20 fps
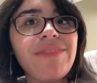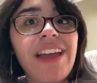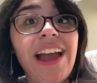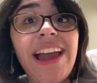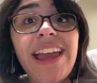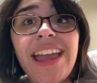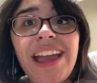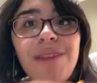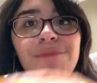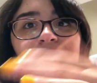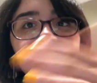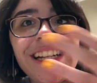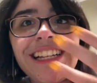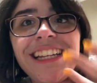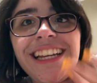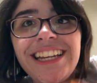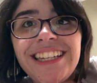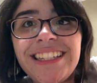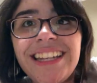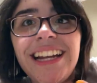I am
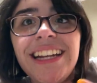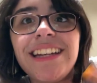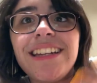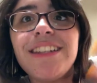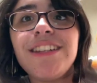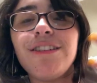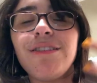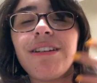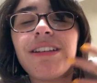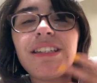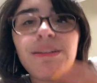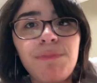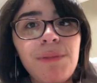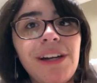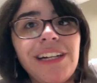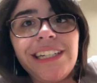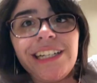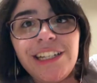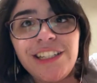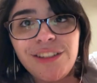really excited to
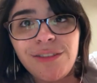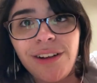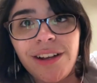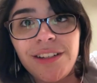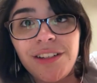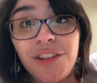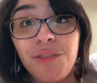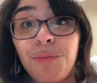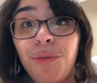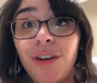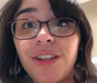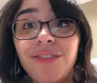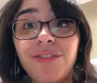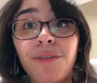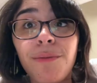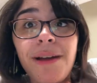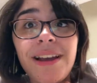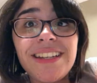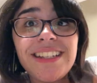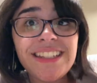experience the rest of the books
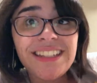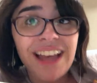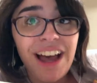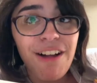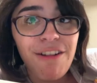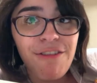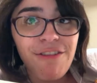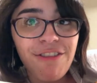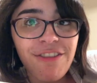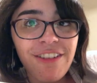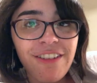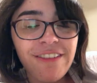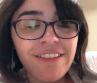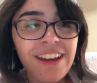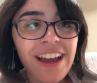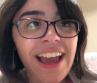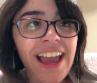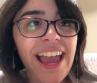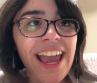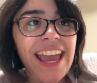for myself,
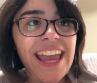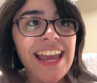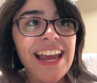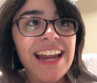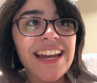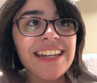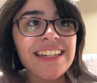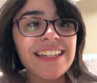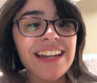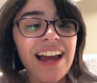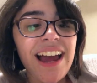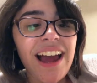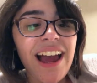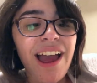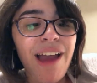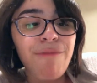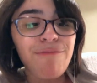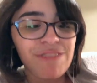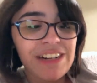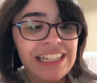and
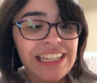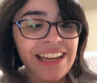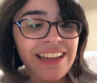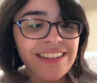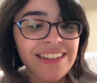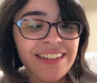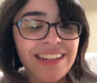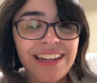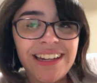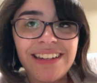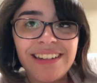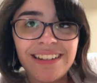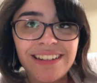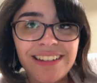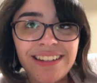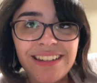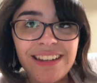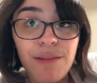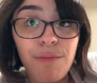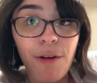I'm really excited to
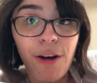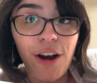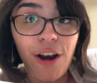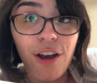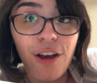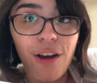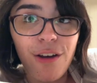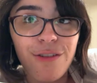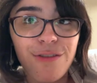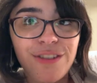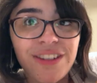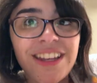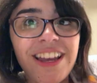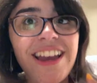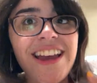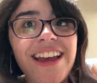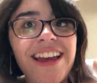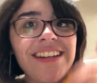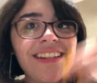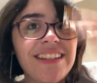see where it goes,
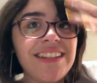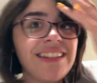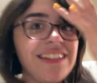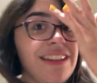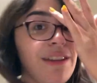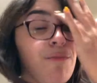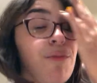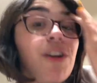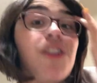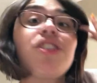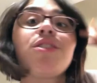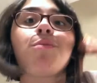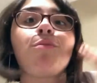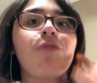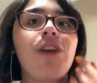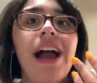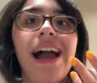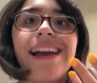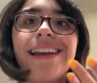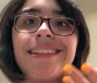to see what
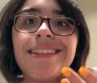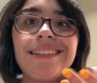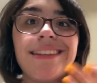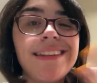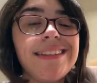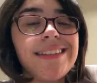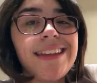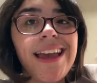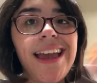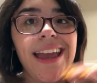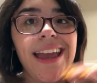surprises